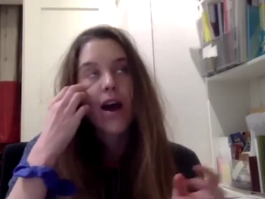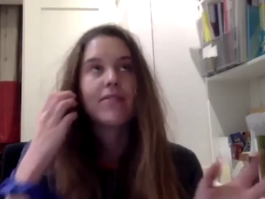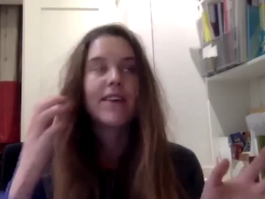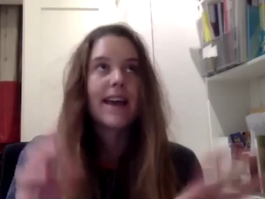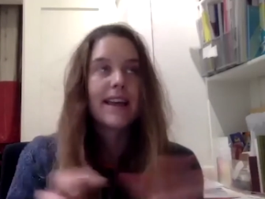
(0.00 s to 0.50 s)

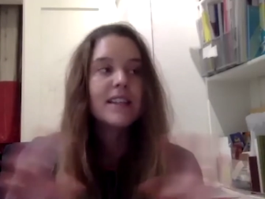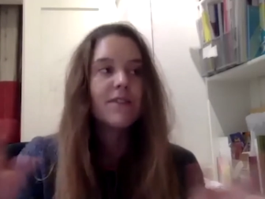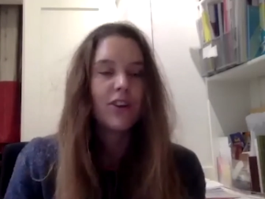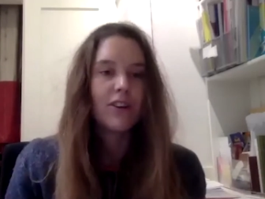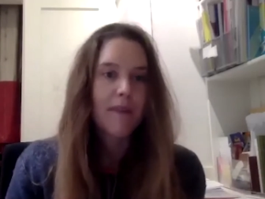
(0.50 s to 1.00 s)
they
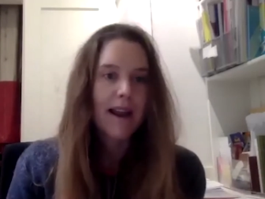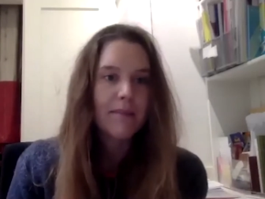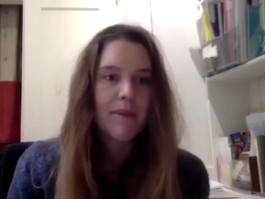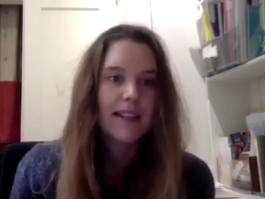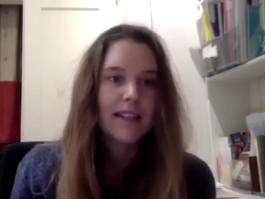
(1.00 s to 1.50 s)
interviewed many,
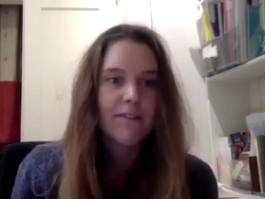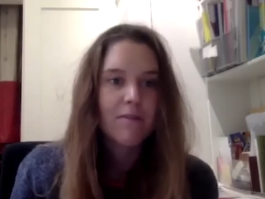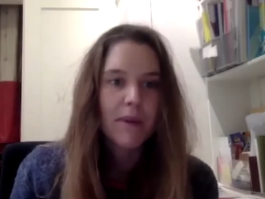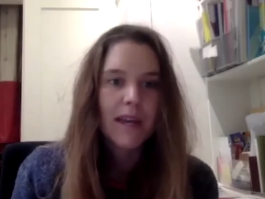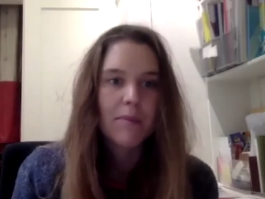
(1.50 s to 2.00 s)
many
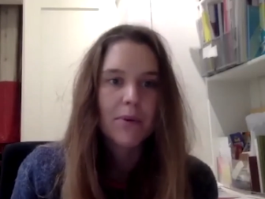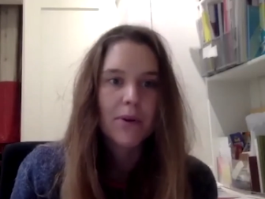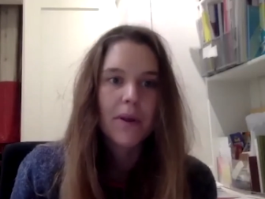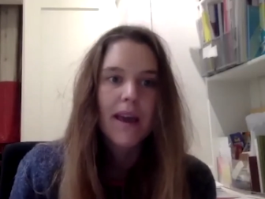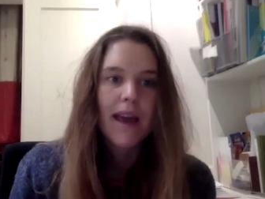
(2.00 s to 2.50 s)
different people.